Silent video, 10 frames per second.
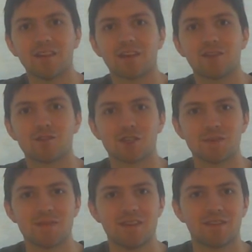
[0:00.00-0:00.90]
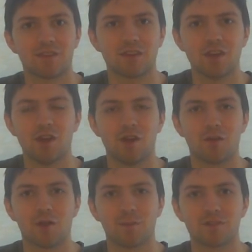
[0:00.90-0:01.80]
Like you told me? And they're like, no,
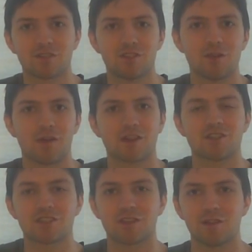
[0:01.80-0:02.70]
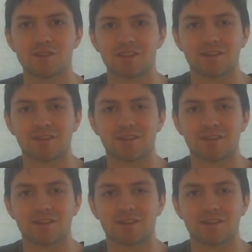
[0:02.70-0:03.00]
we're open till 2. We're actually just closing.